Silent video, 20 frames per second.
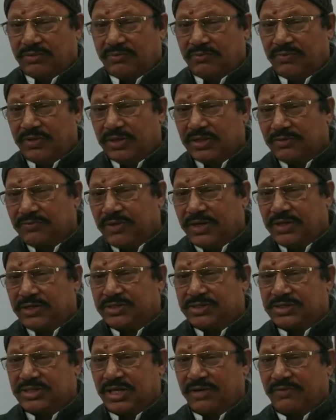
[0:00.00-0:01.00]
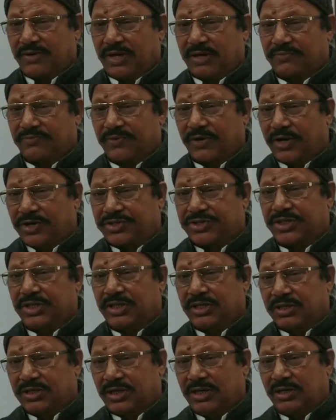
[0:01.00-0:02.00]
In the wind, they were fluttering
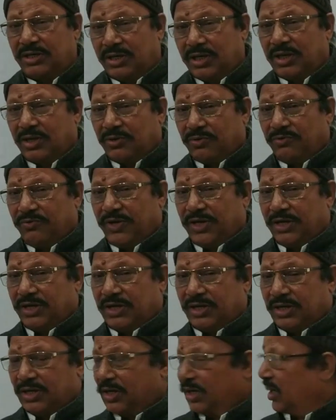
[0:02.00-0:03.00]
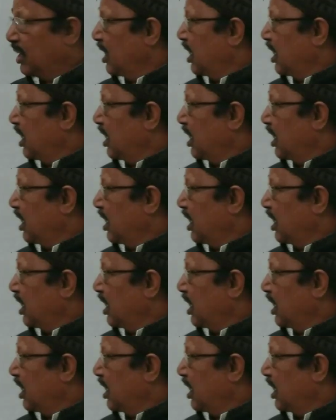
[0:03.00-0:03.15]
in the wind.